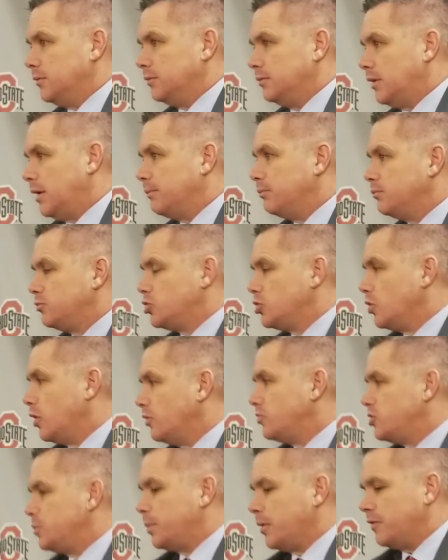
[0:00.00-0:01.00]
I'm sure
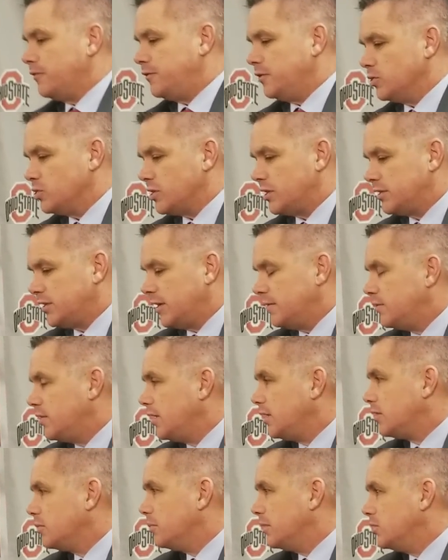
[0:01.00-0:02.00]
Archie probably feels like they've
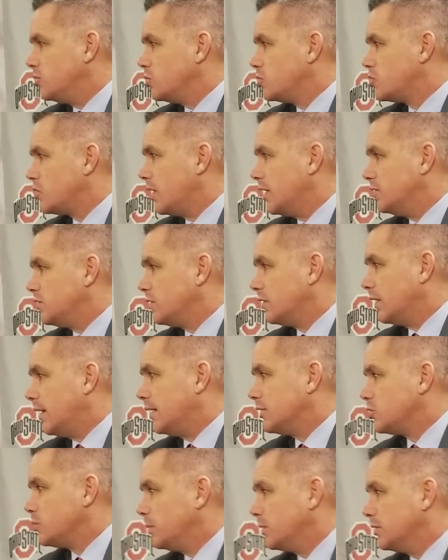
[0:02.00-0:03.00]
taken major strides in the
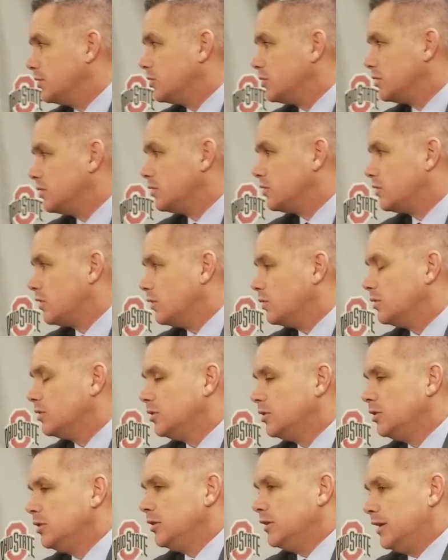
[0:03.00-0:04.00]
last month. So
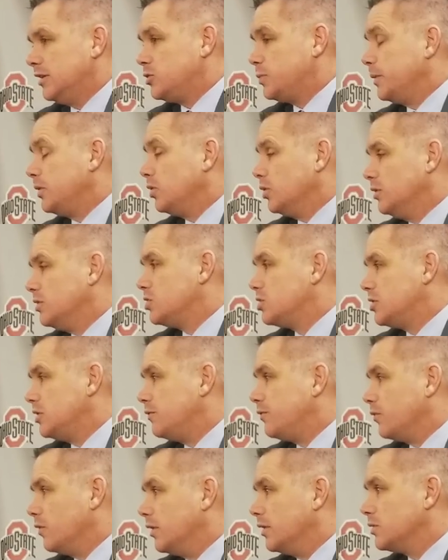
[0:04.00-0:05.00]
it's been good to see
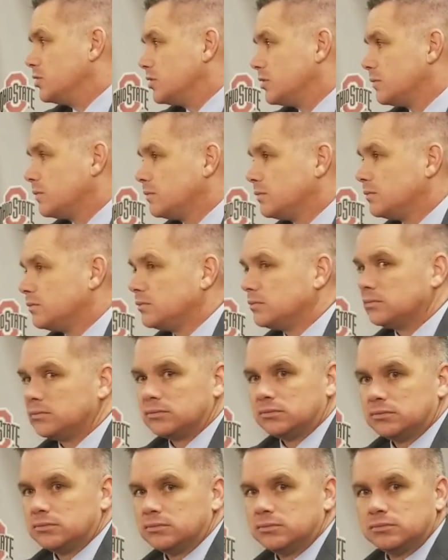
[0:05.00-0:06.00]
for us.
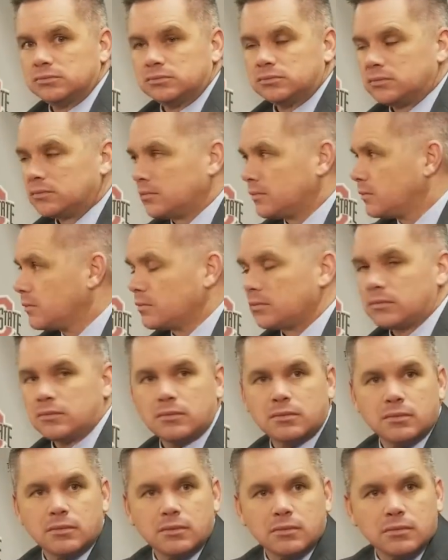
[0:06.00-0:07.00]
Chris,
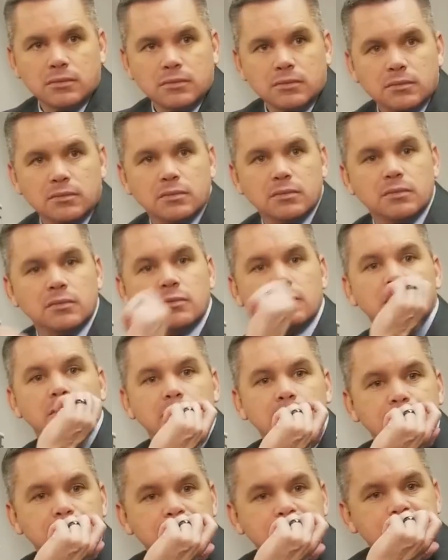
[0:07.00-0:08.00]
a little bit uh,
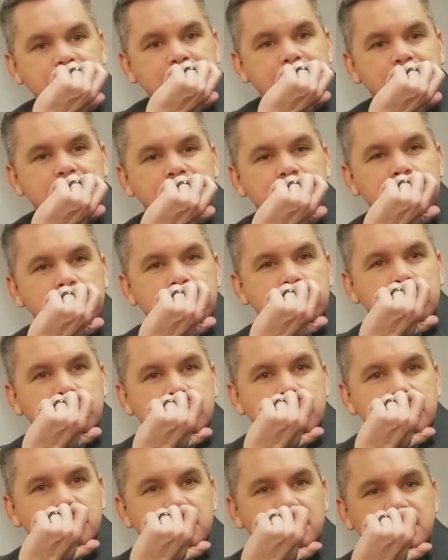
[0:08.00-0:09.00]
uh, following up
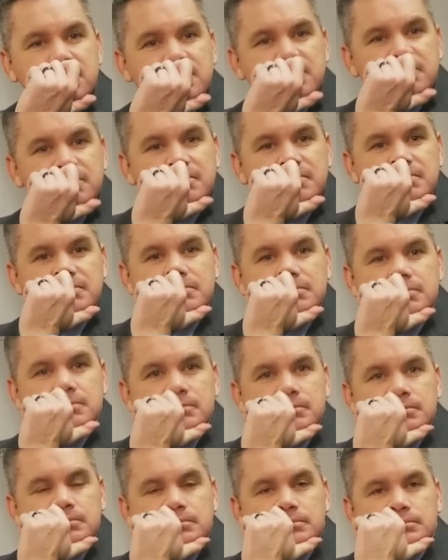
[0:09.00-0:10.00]
on Tony's question
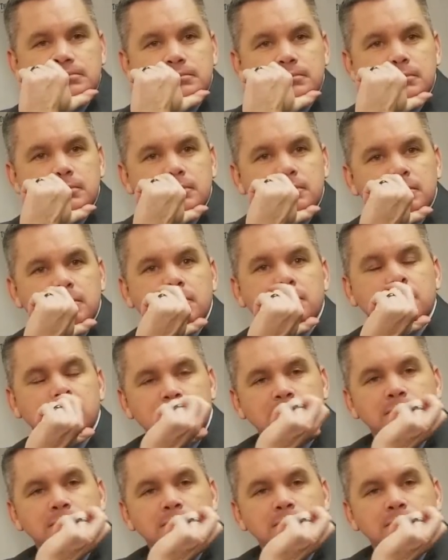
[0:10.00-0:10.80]
about the rivalry.